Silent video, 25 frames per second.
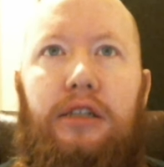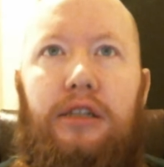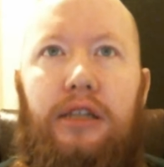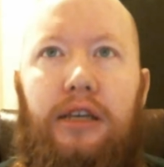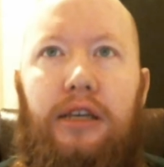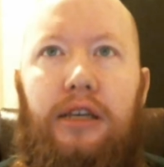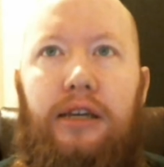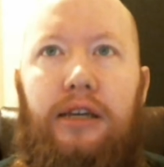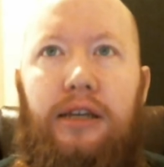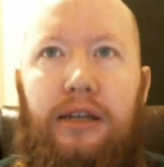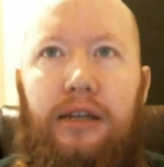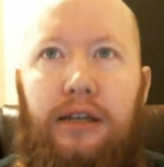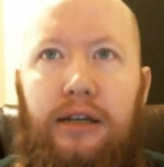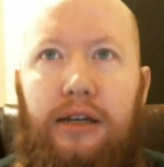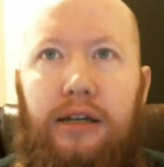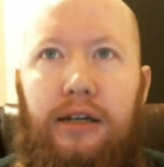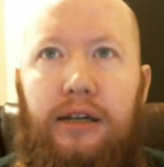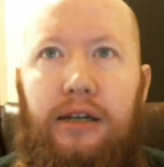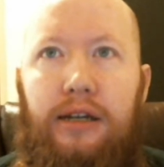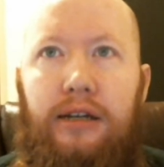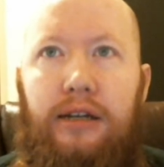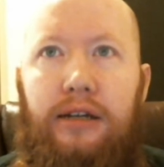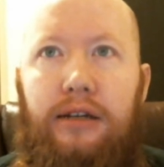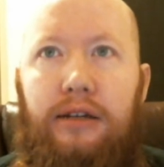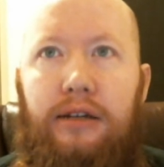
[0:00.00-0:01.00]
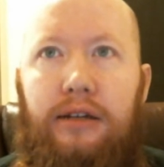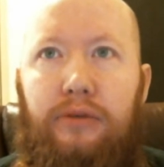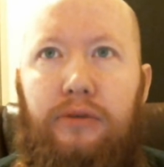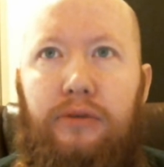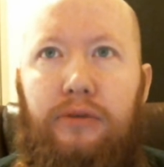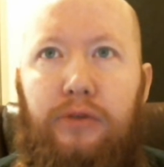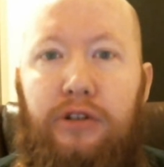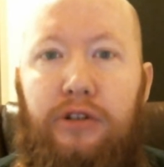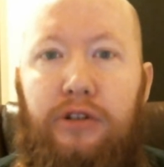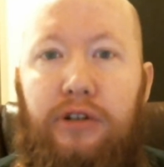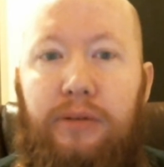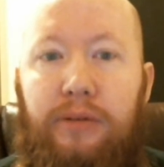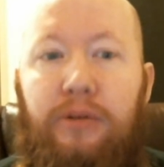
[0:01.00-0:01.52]
They
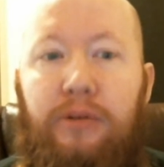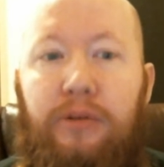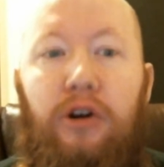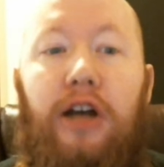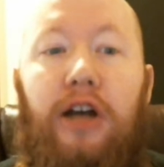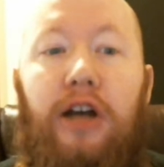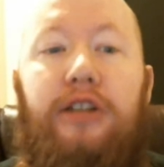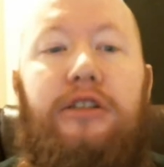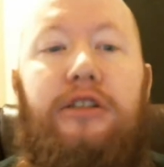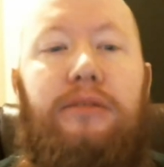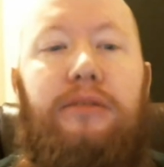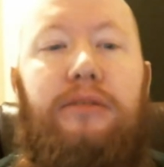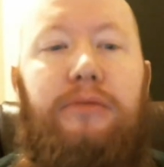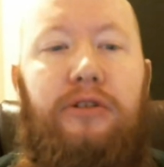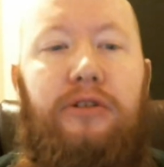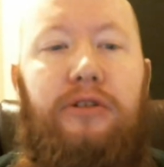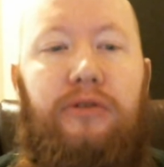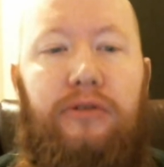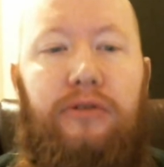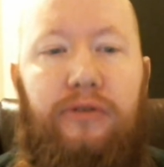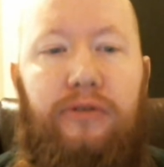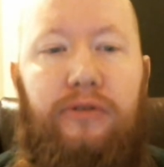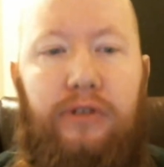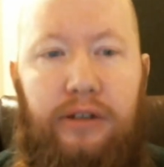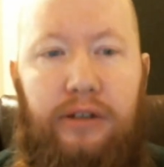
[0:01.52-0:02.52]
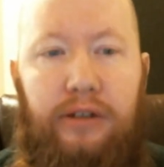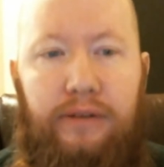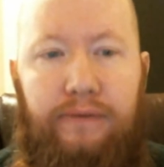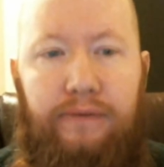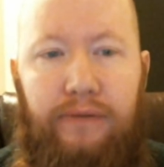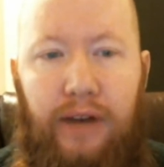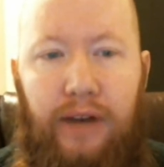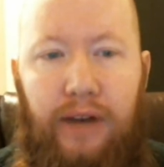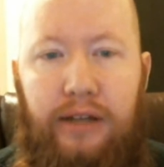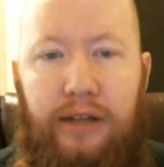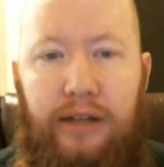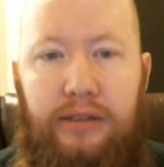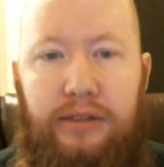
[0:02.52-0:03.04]
when you come across them, you'll
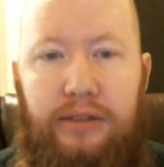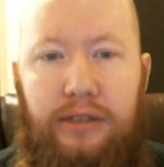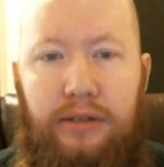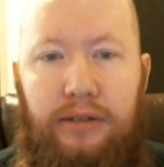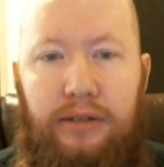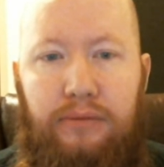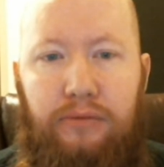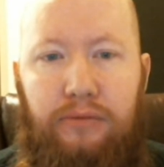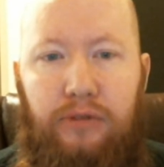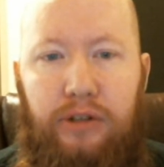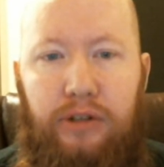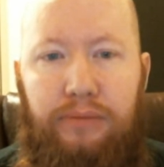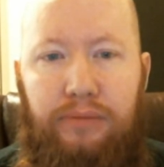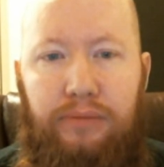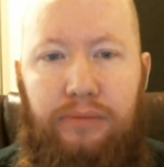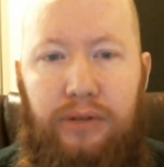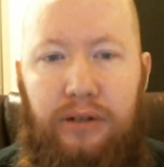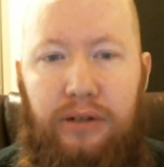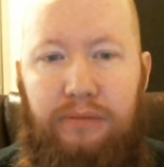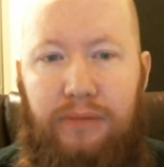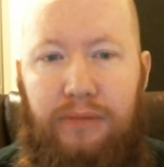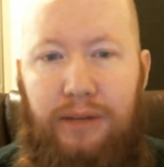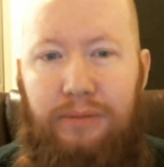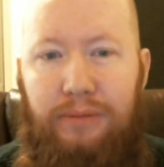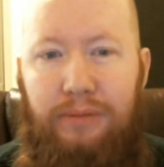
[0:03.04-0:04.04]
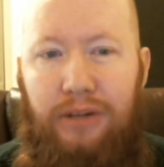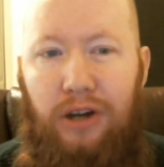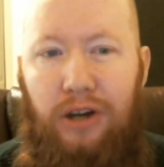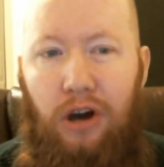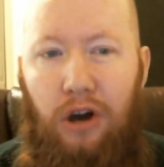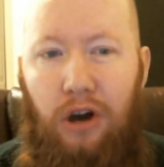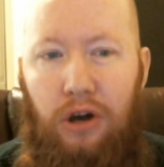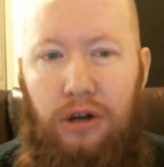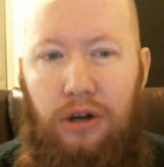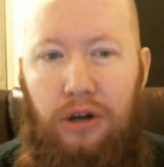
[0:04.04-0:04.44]
find some with maybe